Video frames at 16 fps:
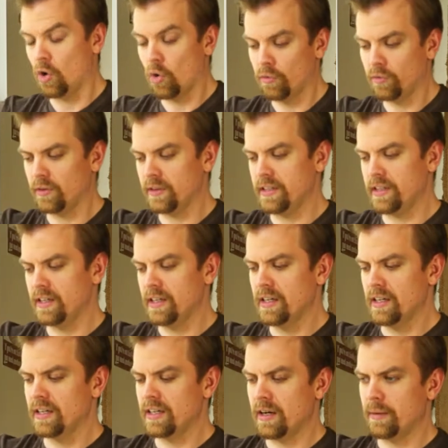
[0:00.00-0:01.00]
hopefully
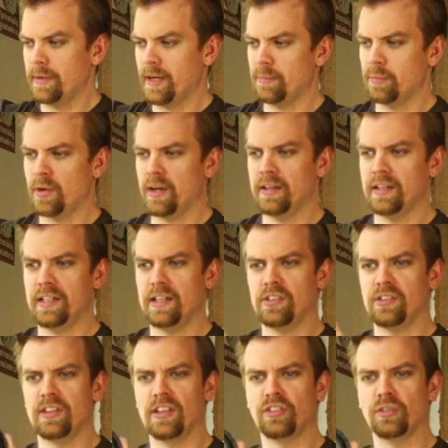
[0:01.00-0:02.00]
coming up around the
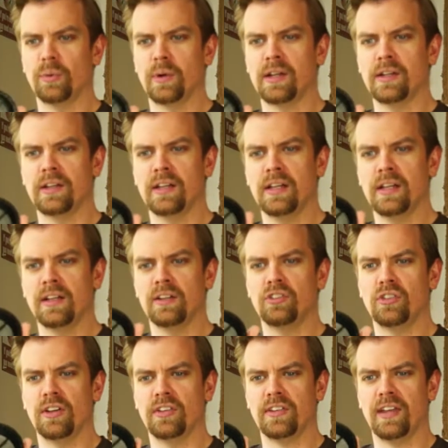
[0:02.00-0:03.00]
edge. This one
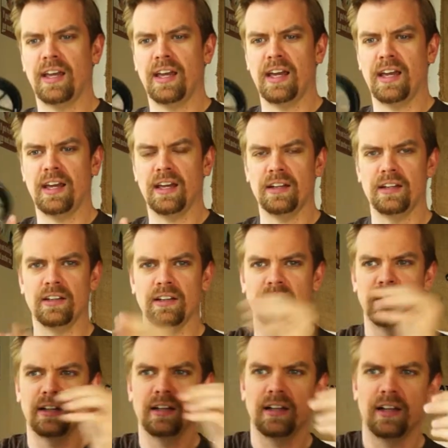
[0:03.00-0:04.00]
just had
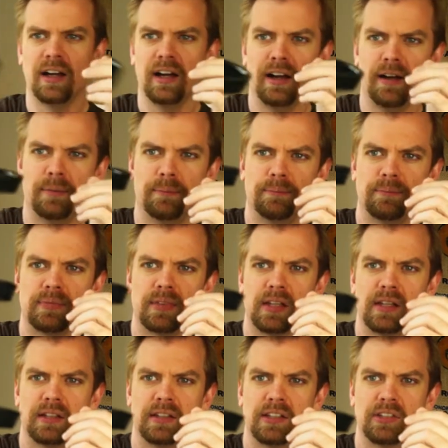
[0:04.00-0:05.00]

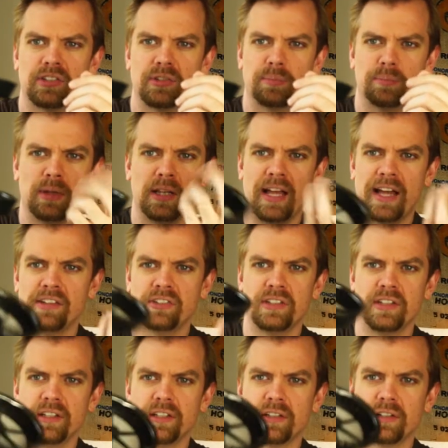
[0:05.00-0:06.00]
this
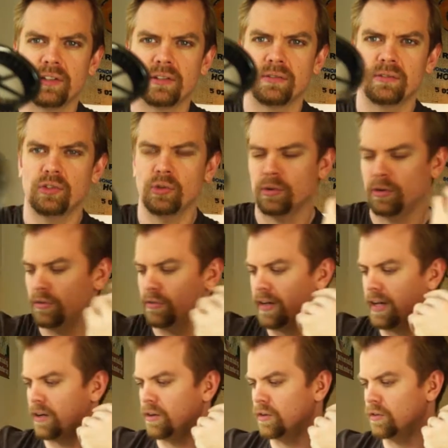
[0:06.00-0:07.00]
plastic sort of
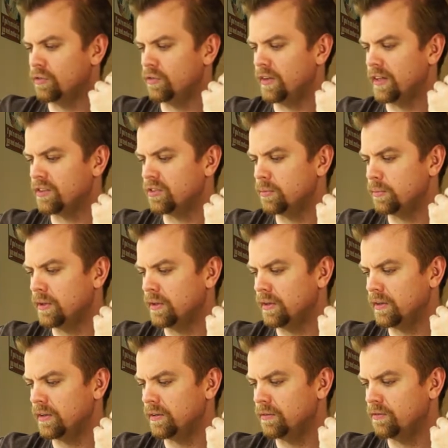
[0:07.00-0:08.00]
outer
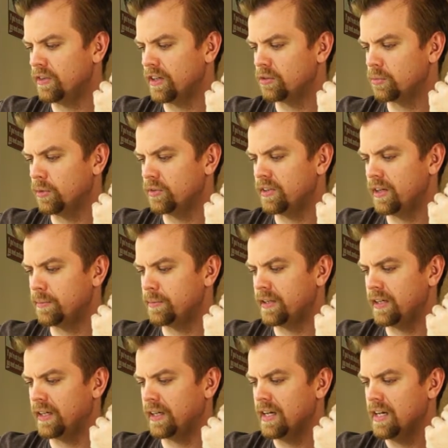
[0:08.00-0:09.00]
flexible type
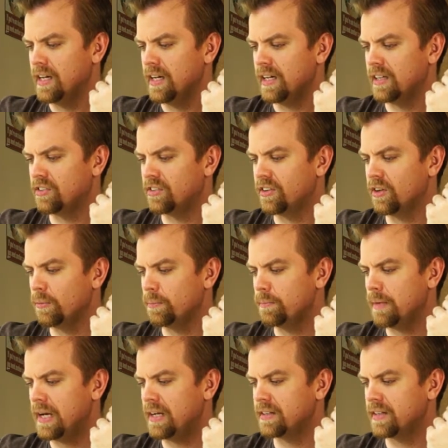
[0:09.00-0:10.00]
thing. It still
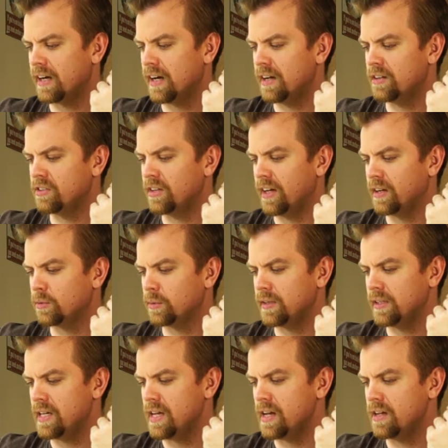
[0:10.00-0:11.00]
made contact
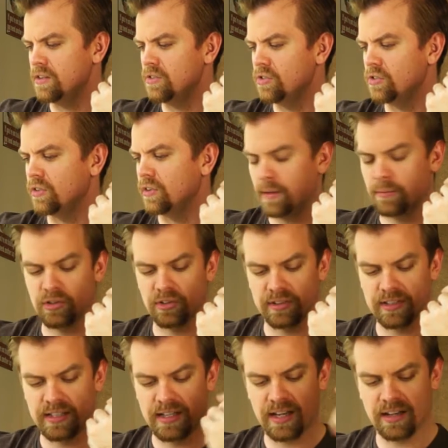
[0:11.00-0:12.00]
with the edge. I'm
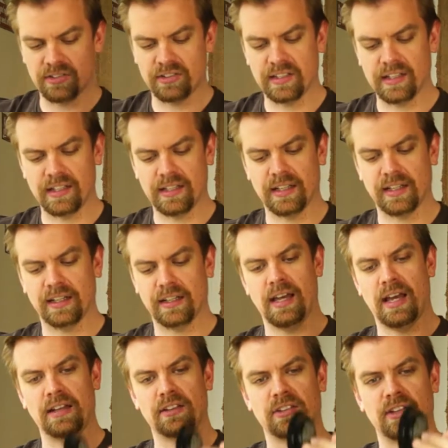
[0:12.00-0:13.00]
just guessing
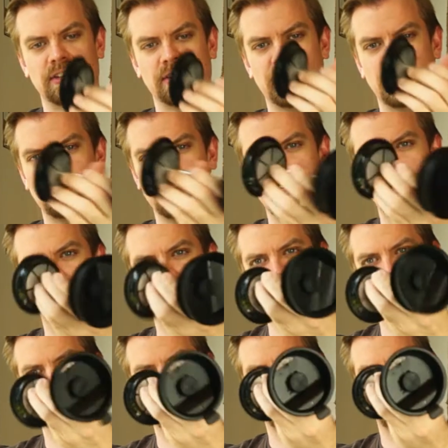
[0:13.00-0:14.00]
that since they made the
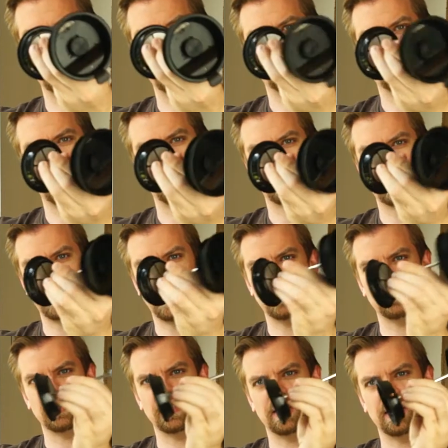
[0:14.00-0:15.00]
switch to this rubber
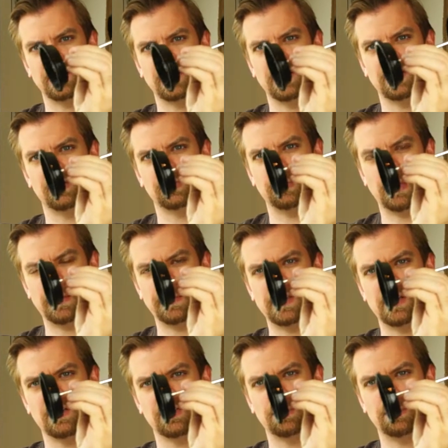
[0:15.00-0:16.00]
gasket, that this maybe
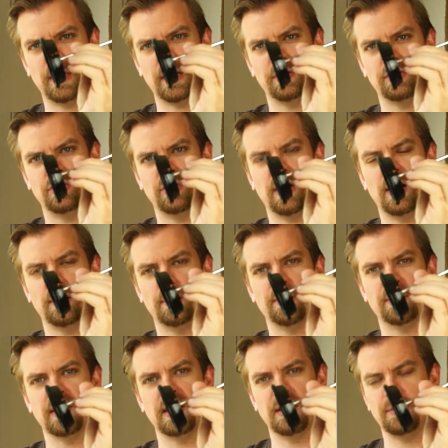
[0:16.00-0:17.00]
does a better job
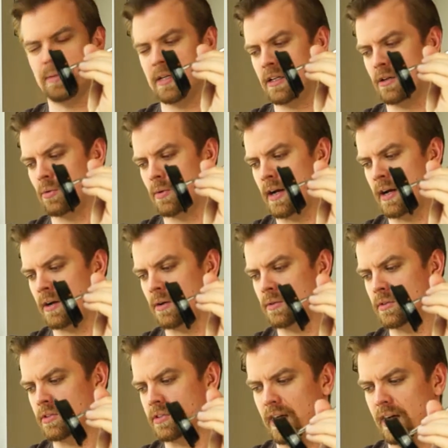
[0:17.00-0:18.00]
of keeping
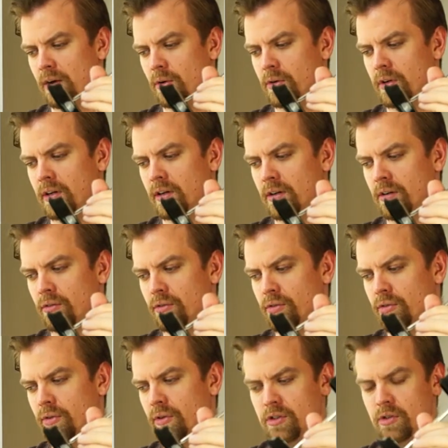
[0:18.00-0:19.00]
grounds out
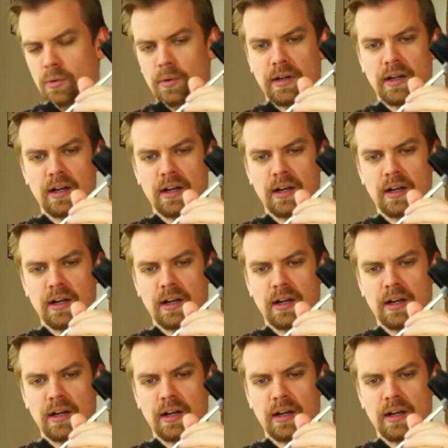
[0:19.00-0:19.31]
of your